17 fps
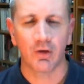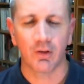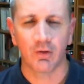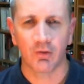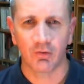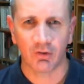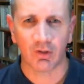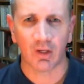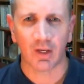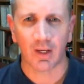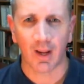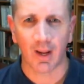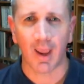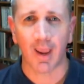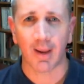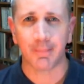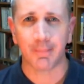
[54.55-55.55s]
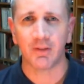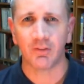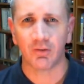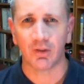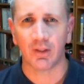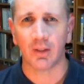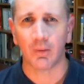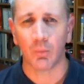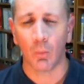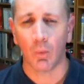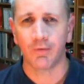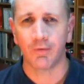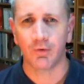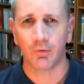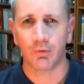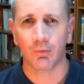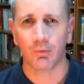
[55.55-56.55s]
see
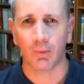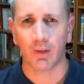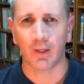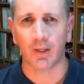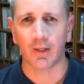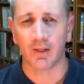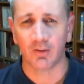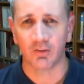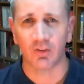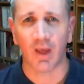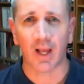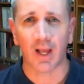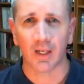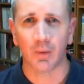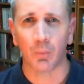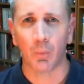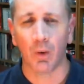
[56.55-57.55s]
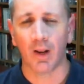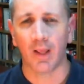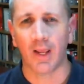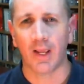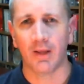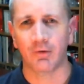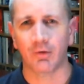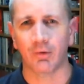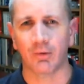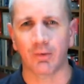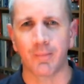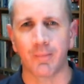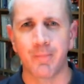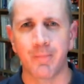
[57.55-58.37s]
ABC123, exactly what I entered.